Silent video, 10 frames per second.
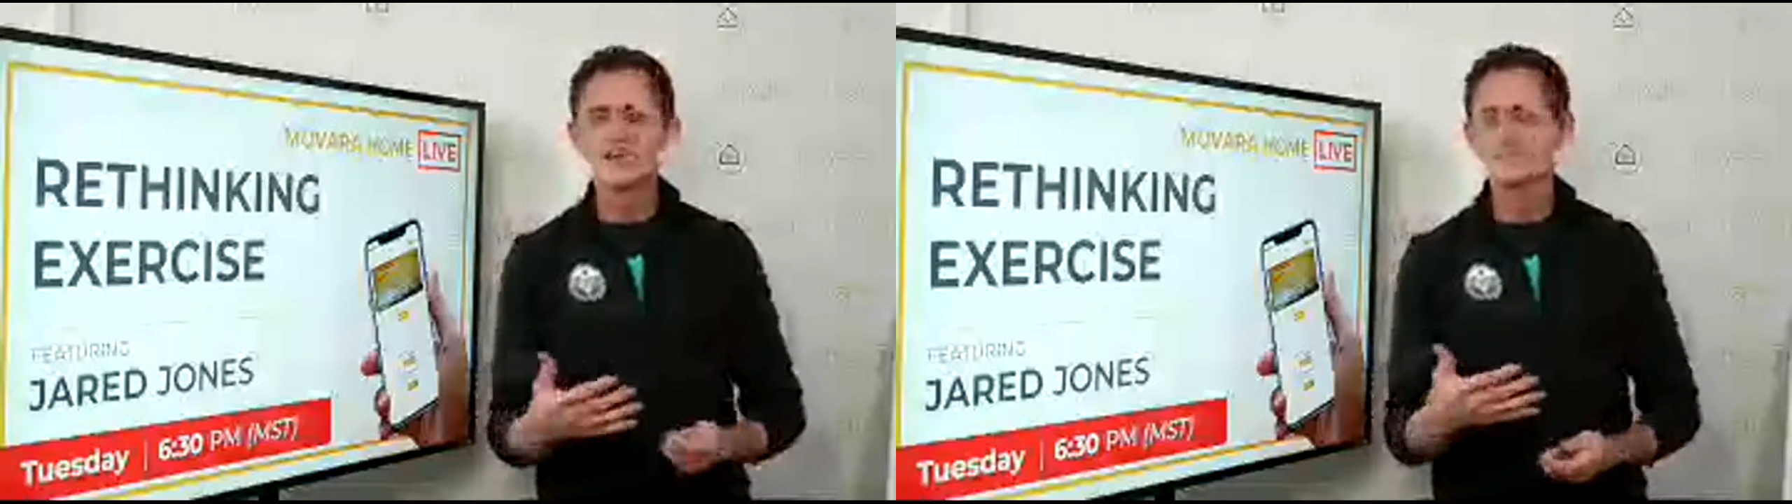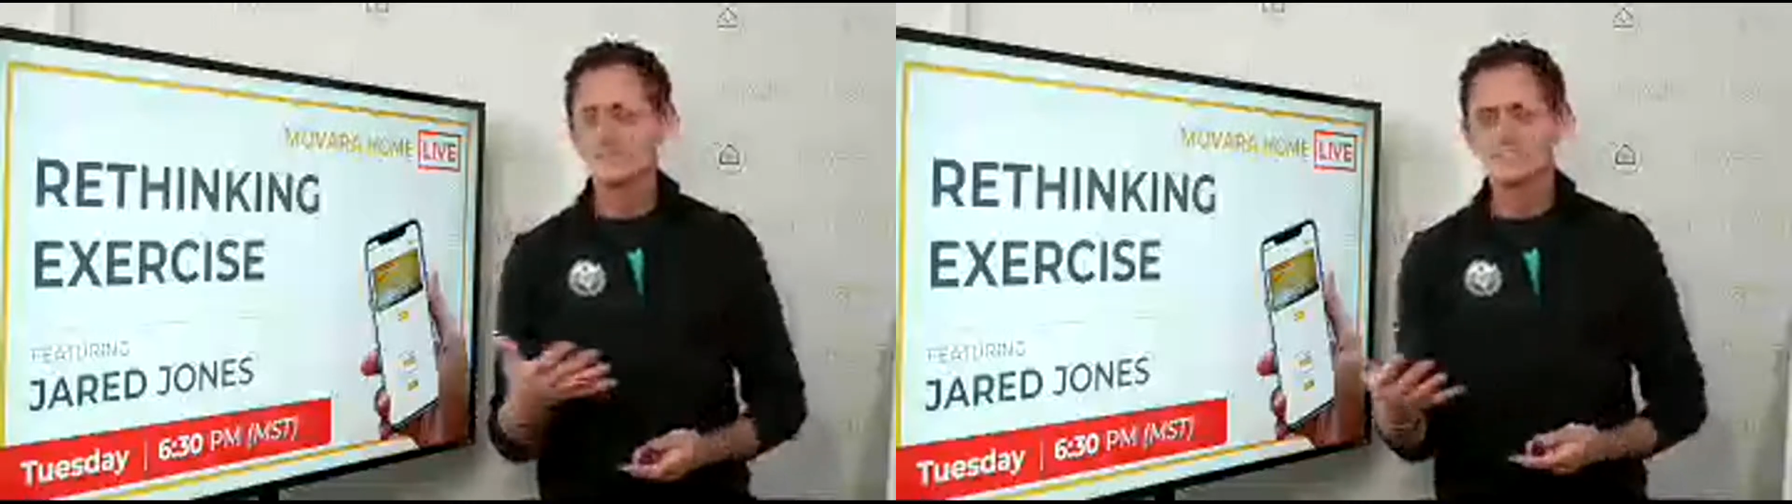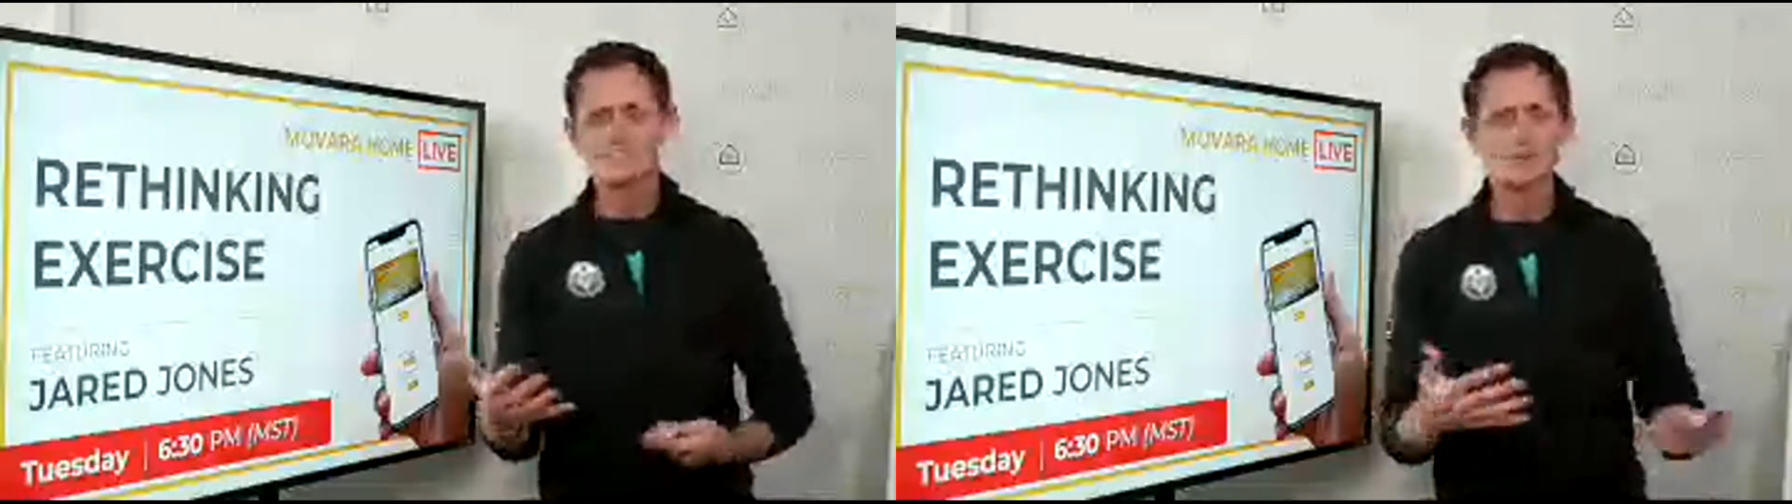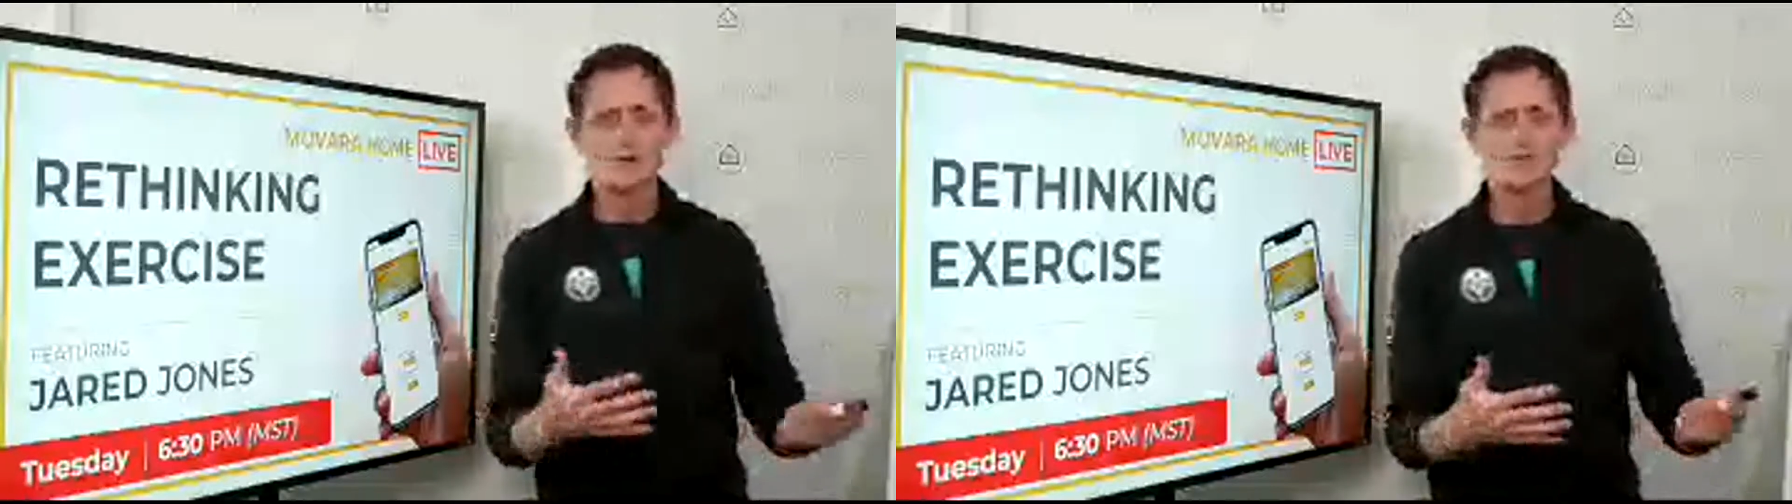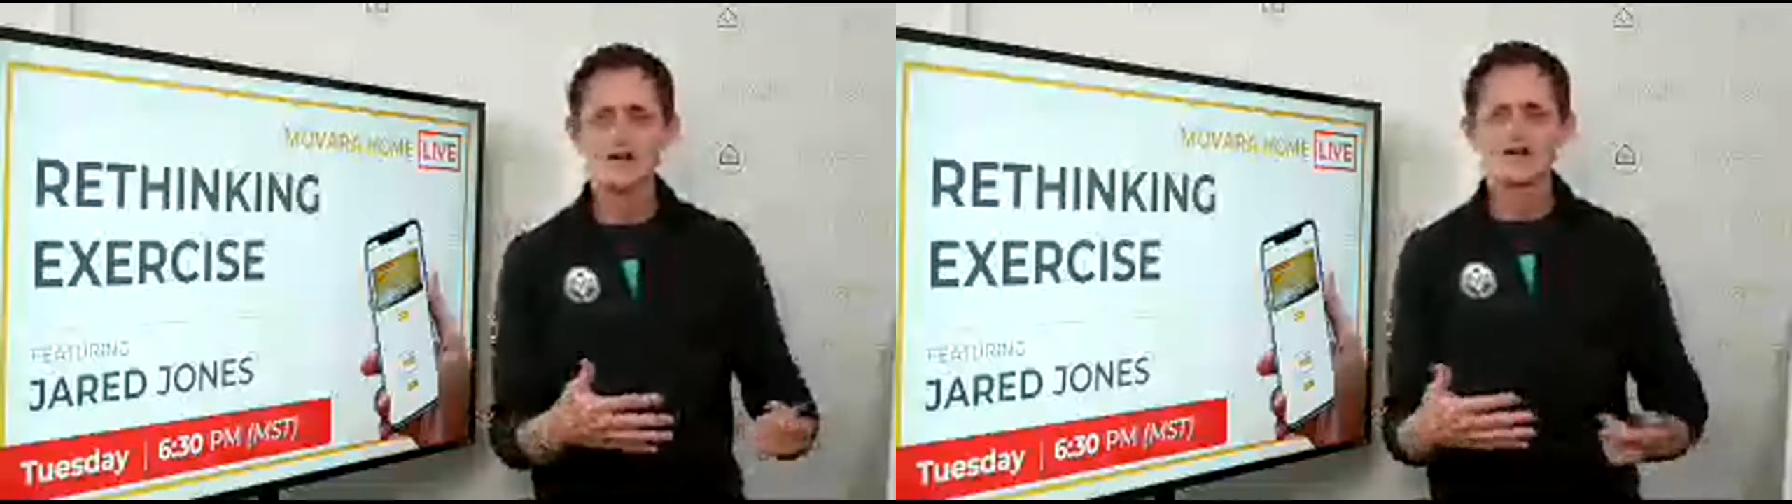it's a
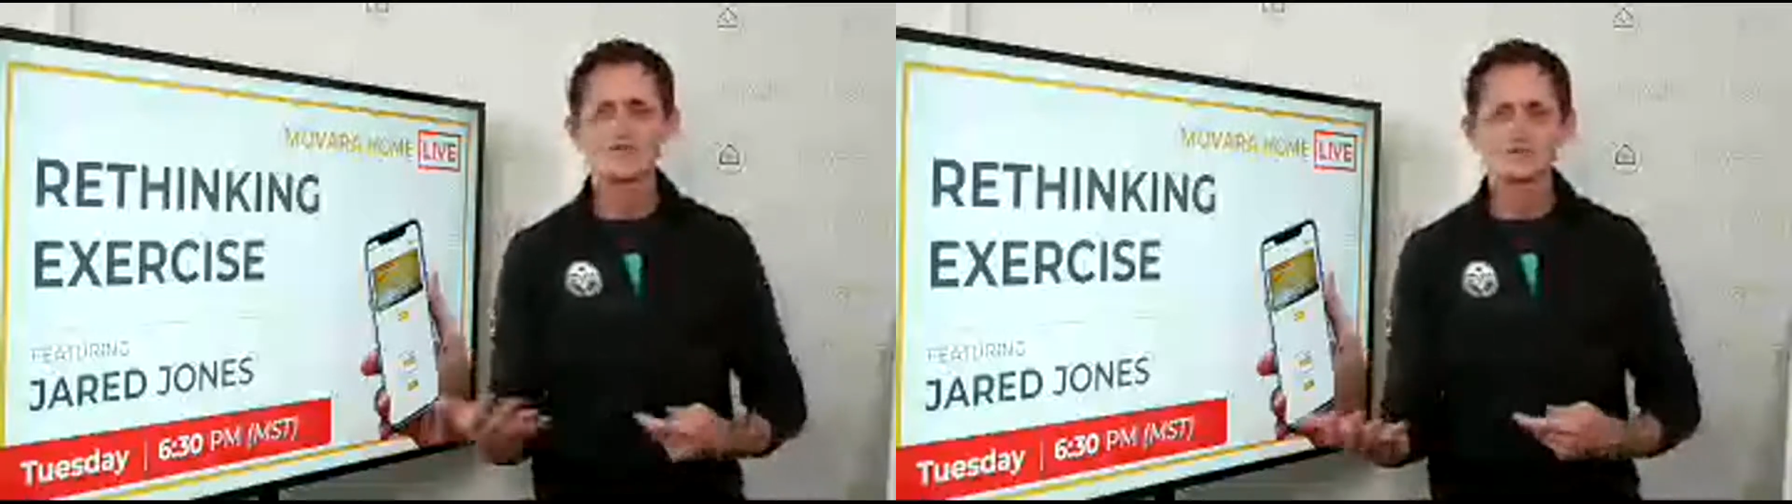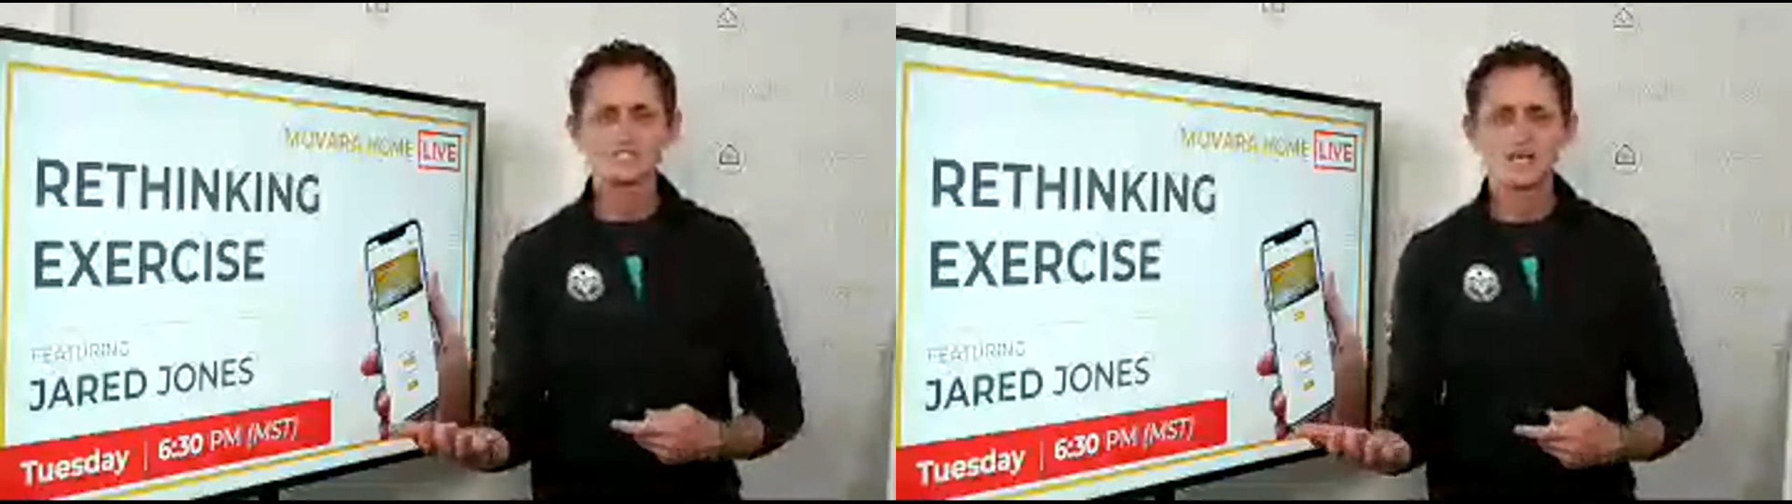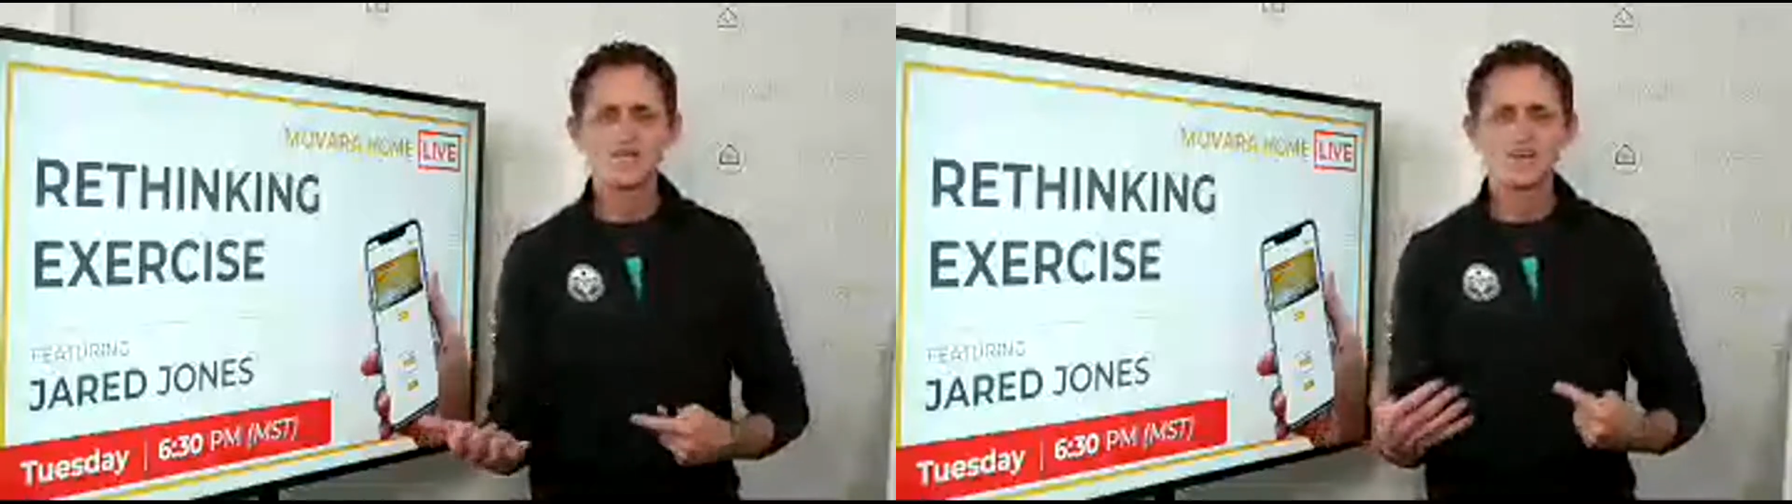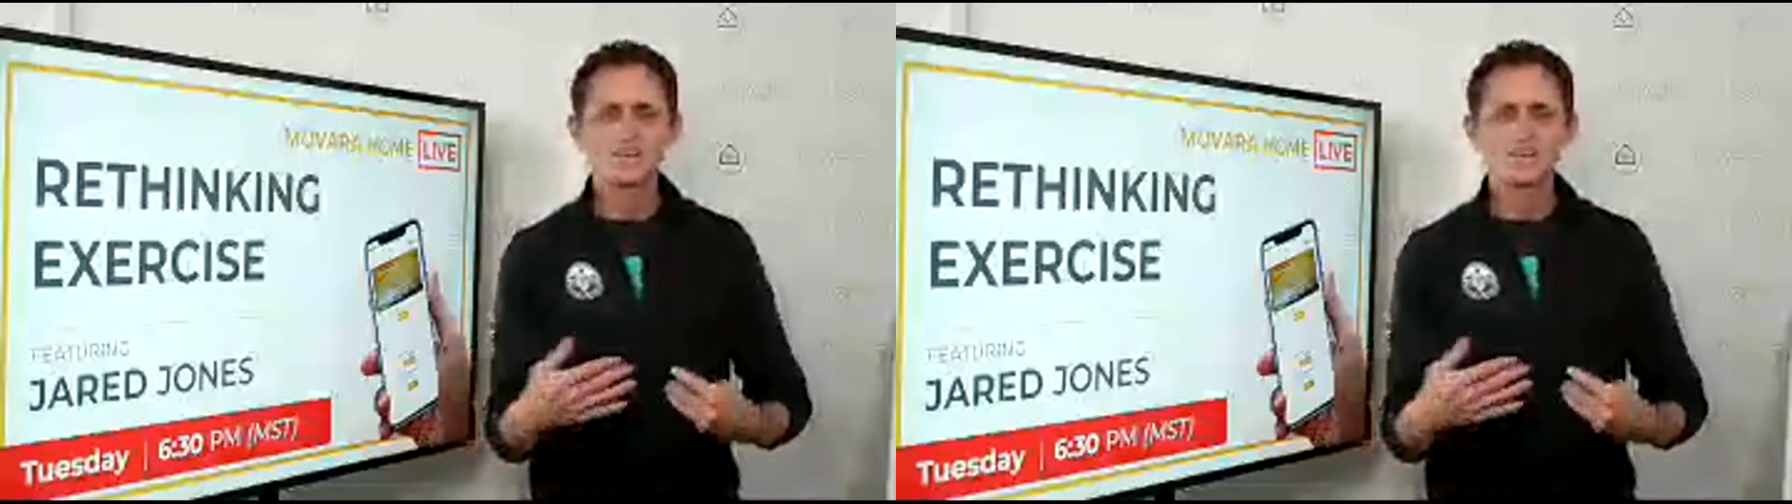6.5 or a 7,